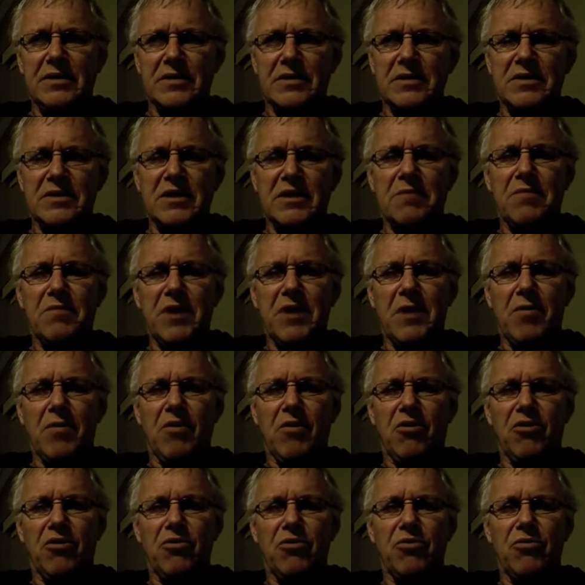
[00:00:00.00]
Some
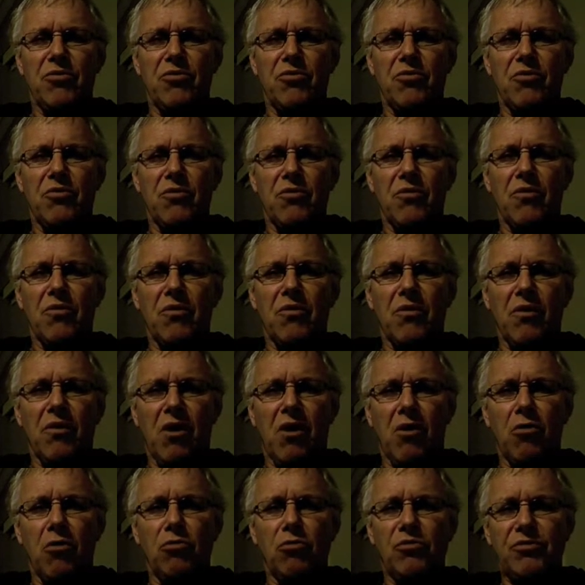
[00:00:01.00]
people who
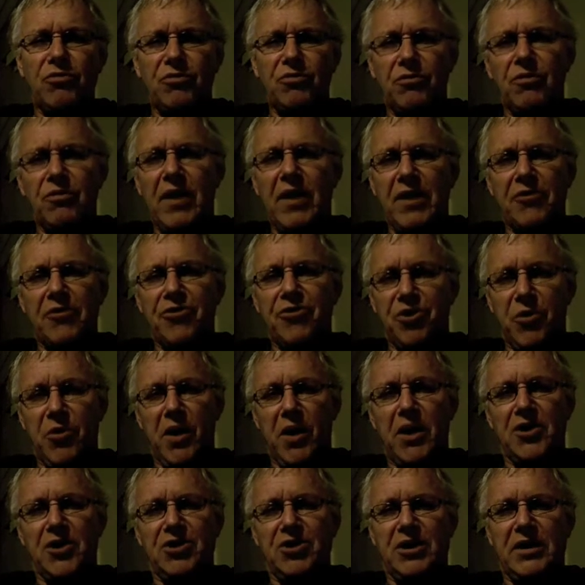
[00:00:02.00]
hold that
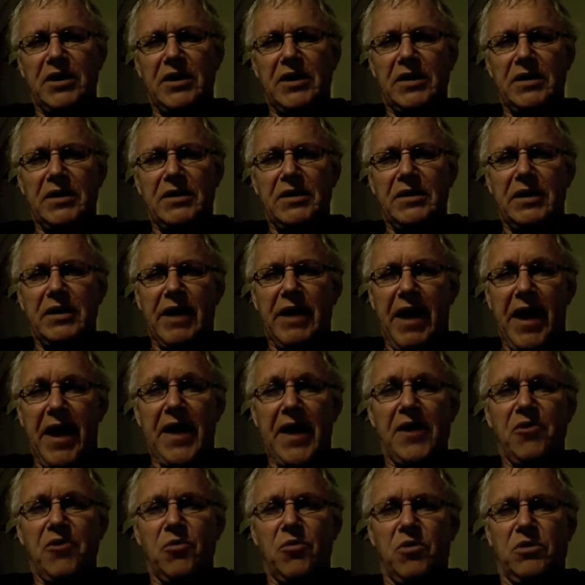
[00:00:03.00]
duality
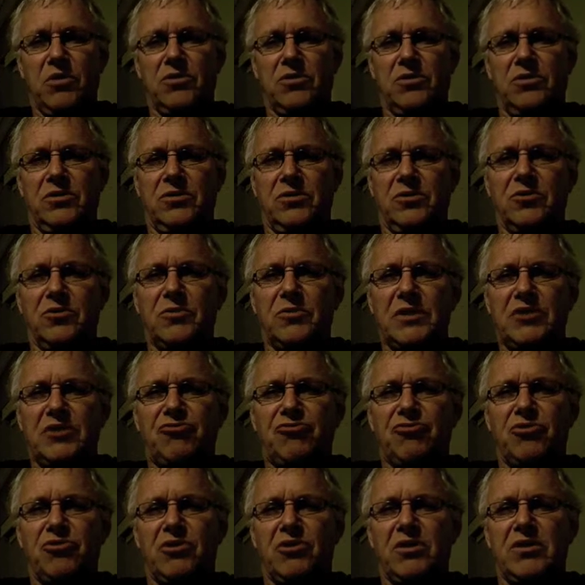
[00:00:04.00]
and want to be
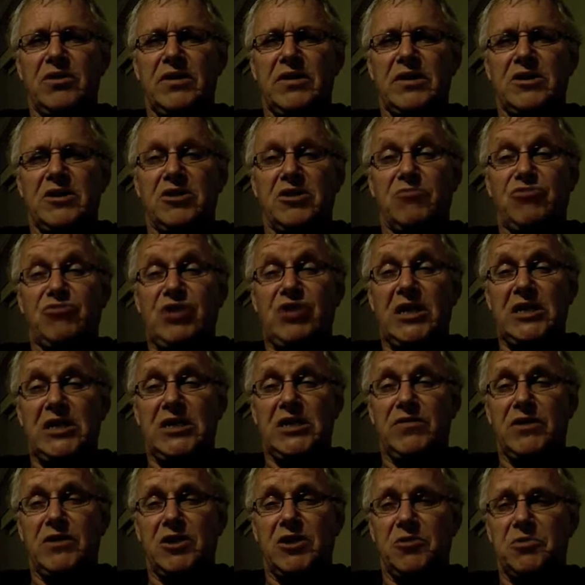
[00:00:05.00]
true to their
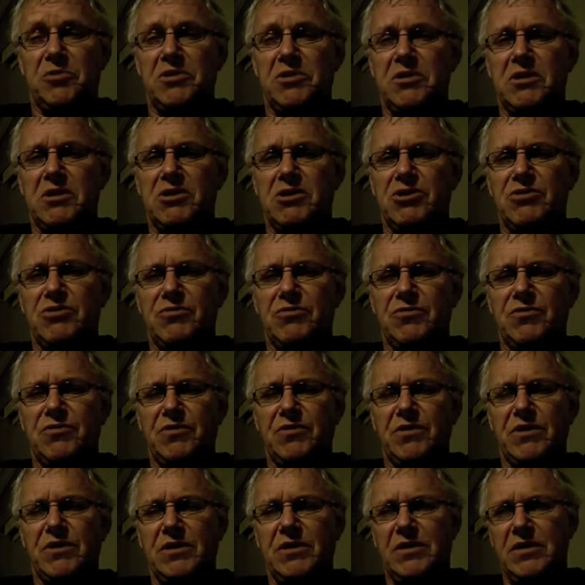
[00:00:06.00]
subjective experience of
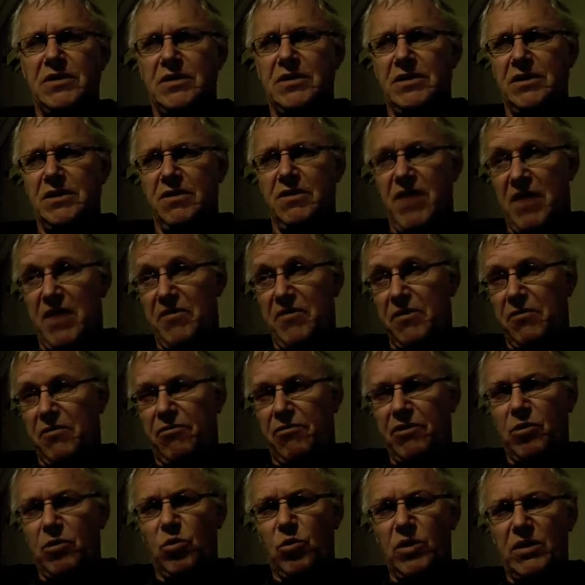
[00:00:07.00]
having
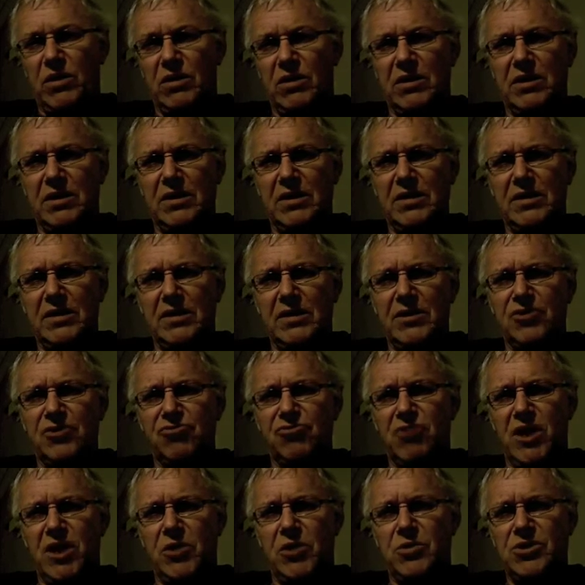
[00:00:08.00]
free will
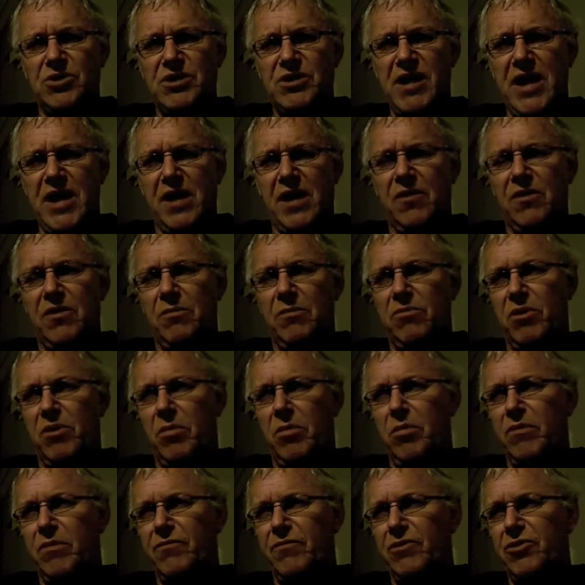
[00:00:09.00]
try to attack the problem of